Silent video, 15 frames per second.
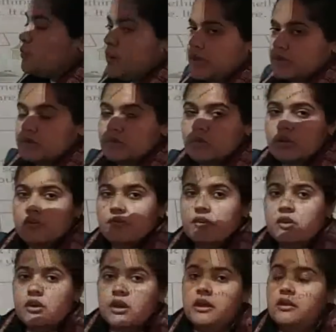west. So if
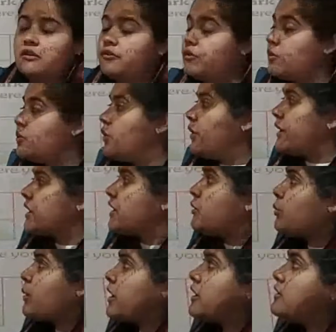you go
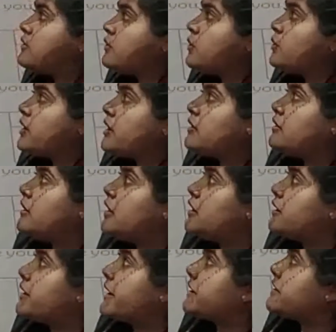anywhere, so you can
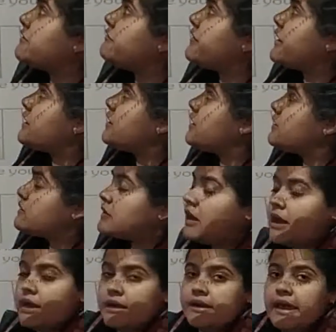rectify this
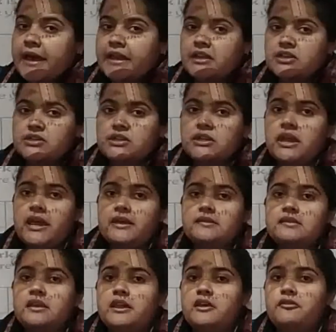direction
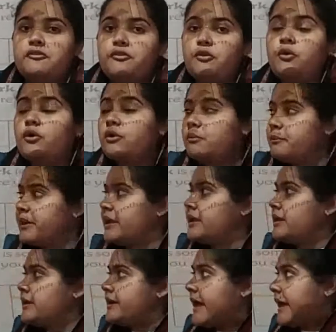as there are 4
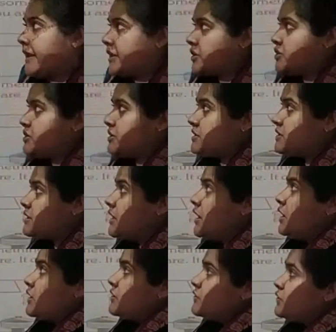main directions.
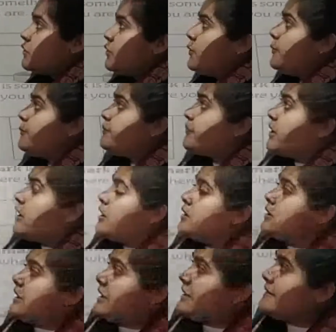So
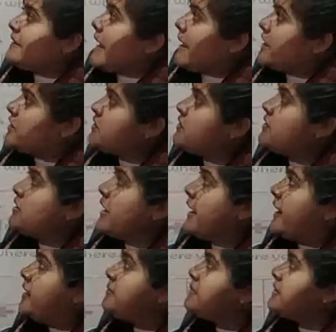these direction
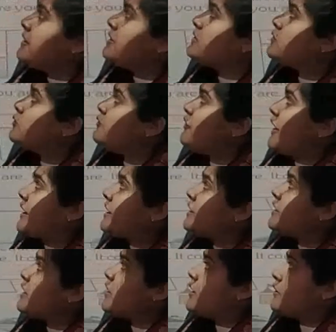helps us to
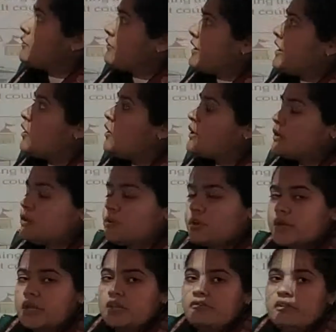find our way, or you
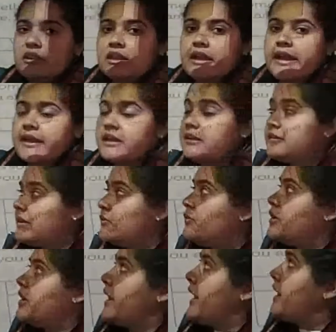can even guide
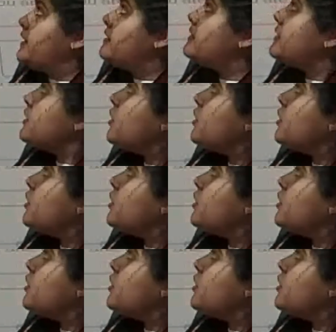someone else in